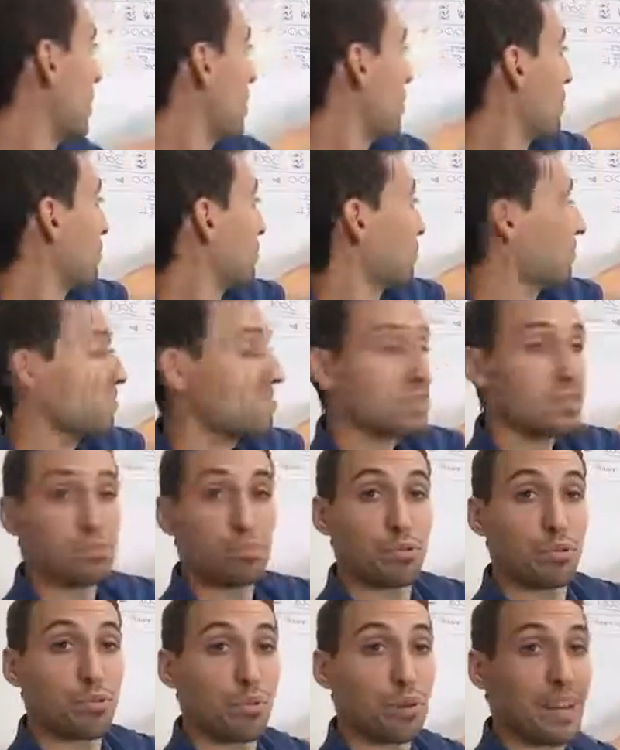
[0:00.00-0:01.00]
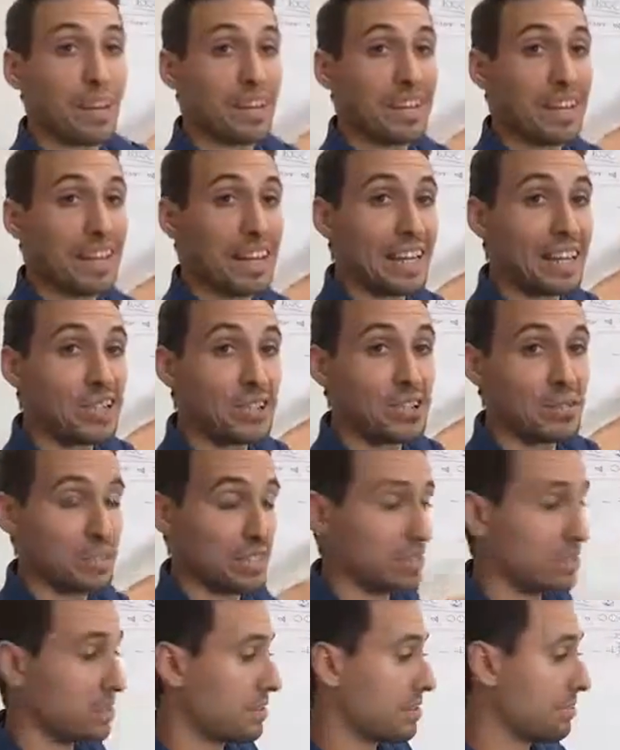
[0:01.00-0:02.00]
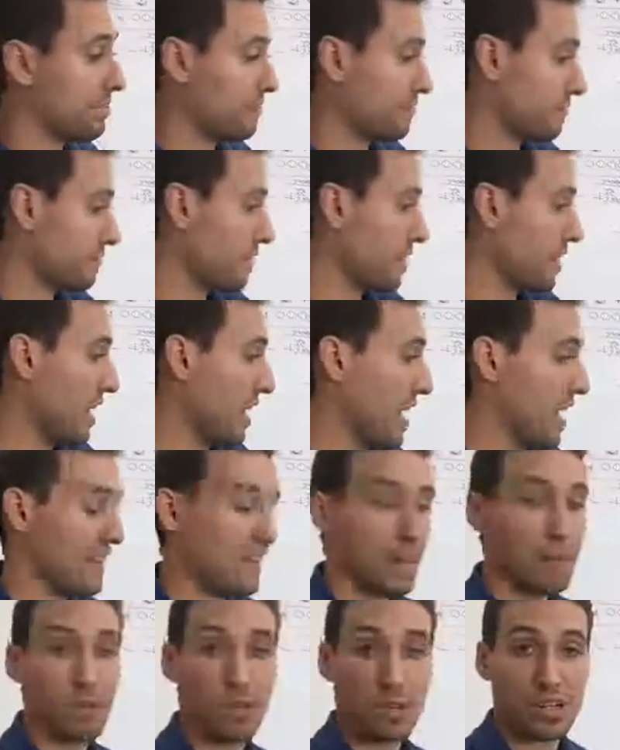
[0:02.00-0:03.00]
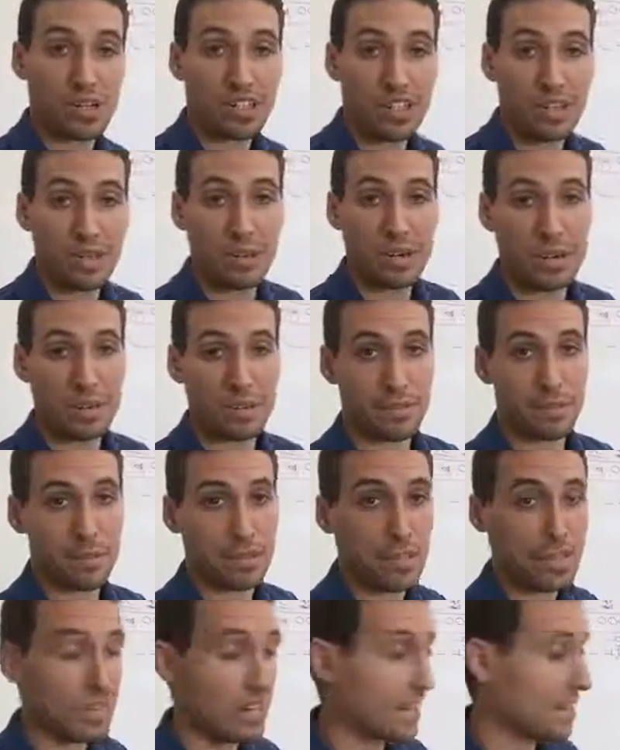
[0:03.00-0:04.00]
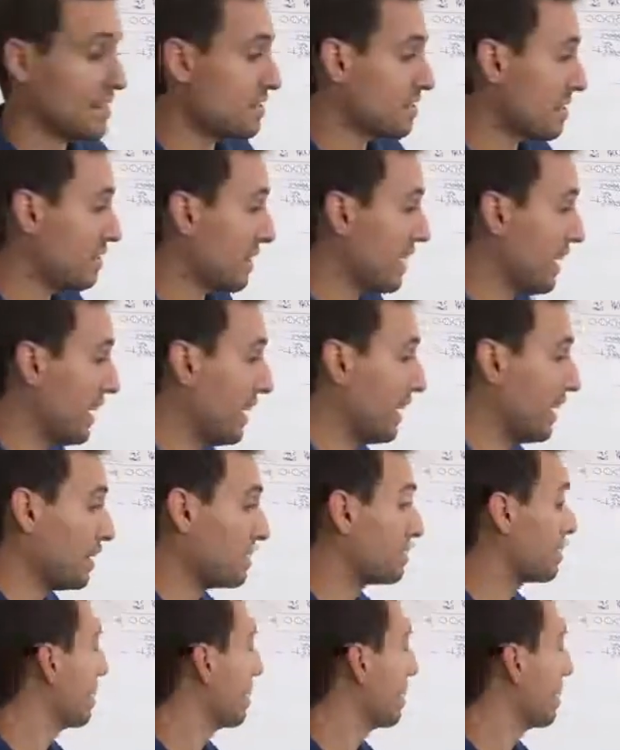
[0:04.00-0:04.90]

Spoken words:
principal and interest. And I've already done the math for you guys, and